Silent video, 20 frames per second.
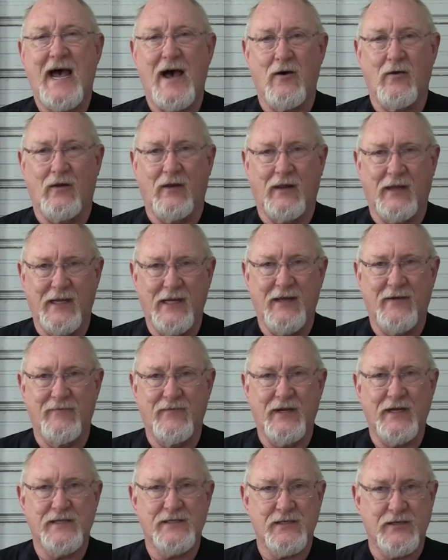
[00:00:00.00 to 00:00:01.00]

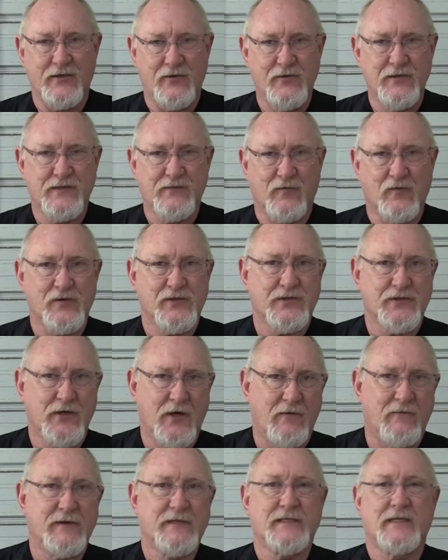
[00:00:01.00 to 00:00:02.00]
outlived its useful
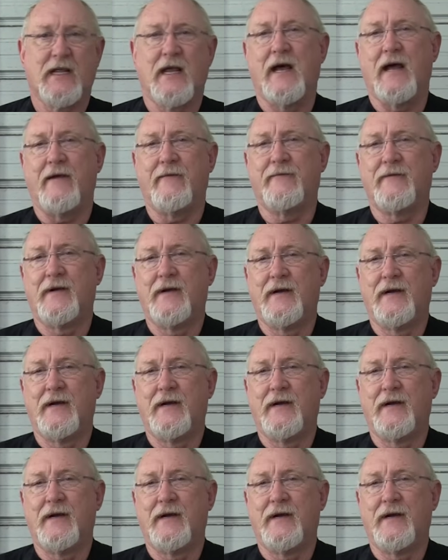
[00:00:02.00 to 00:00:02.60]
service life,